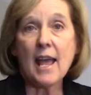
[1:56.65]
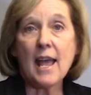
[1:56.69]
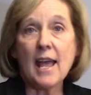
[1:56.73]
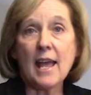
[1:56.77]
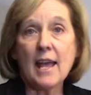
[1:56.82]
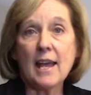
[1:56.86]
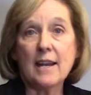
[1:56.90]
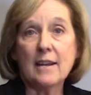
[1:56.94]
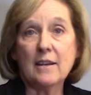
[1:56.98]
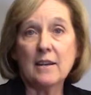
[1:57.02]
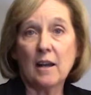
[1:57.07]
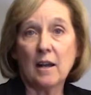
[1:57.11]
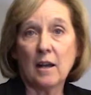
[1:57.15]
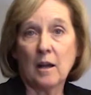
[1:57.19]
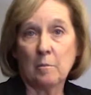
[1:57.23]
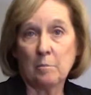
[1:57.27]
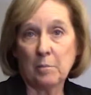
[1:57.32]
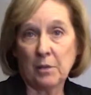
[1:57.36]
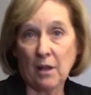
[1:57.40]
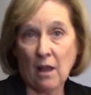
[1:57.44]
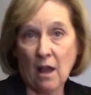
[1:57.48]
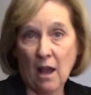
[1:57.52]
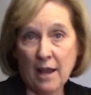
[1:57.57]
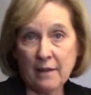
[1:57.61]
and
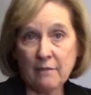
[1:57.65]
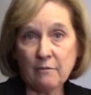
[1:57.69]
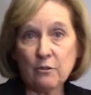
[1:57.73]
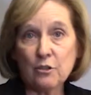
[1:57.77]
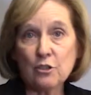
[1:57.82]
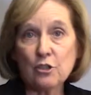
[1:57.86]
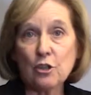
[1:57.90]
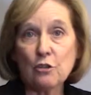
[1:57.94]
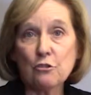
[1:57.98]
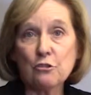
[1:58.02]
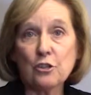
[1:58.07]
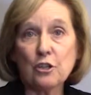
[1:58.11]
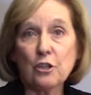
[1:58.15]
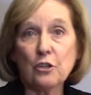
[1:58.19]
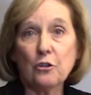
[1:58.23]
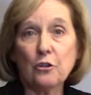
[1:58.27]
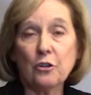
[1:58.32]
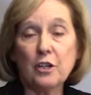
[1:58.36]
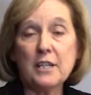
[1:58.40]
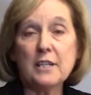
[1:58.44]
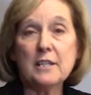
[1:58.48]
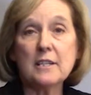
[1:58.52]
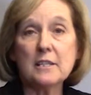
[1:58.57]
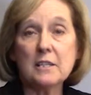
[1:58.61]
applying for Social
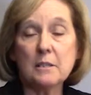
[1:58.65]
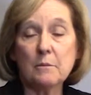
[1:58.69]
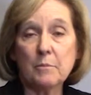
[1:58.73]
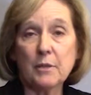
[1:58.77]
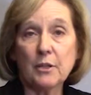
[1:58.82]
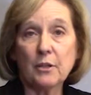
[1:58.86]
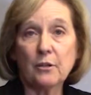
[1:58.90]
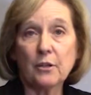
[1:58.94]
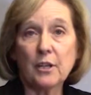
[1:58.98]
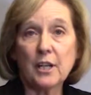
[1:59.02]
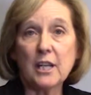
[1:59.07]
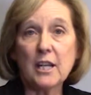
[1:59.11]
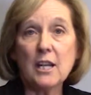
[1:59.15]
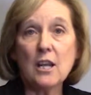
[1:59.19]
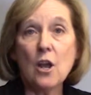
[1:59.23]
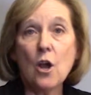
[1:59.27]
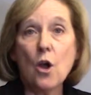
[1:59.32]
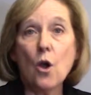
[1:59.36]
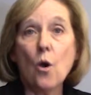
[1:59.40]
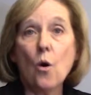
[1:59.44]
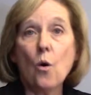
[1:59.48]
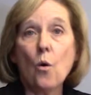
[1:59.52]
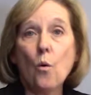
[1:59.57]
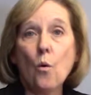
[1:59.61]
Security disability,
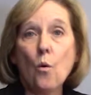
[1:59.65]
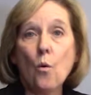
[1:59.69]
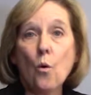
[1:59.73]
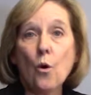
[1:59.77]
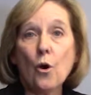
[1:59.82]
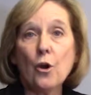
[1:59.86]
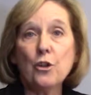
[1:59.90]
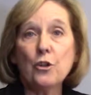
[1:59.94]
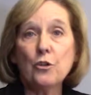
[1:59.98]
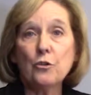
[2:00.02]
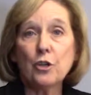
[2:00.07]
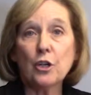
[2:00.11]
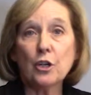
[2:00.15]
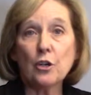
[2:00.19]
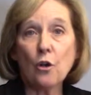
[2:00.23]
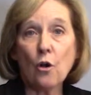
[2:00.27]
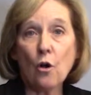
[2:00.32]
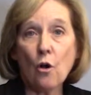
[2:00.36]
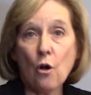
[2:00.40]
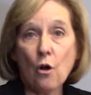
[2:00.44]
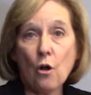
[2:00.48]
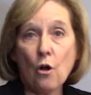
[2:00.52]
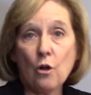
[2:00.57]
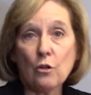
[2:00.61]
or you can
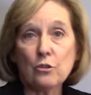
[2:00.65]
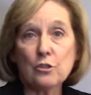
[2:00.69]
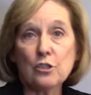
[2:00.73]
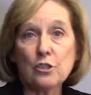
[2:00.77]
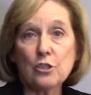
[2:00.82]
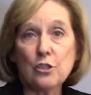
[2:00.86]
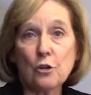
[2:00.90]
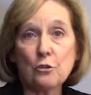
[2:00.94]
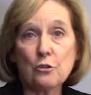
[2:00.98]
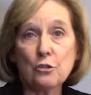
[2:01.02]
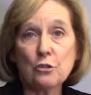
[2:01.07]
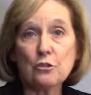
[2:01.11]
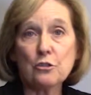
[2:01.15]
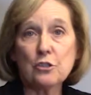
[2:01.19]
call Social